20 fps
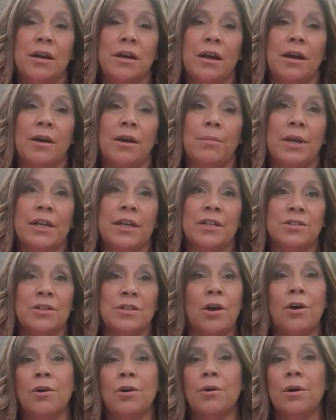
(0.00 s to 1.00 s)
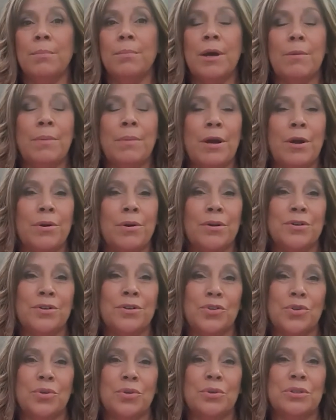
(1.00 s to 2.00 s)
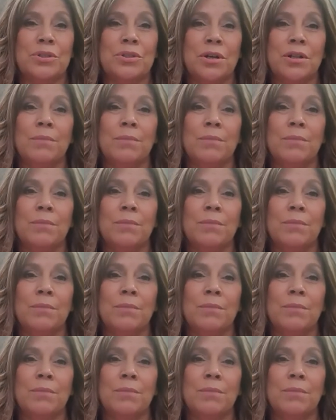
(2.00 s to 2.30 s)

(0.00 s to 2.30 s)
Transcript: Um, and it's all about power and control. It's all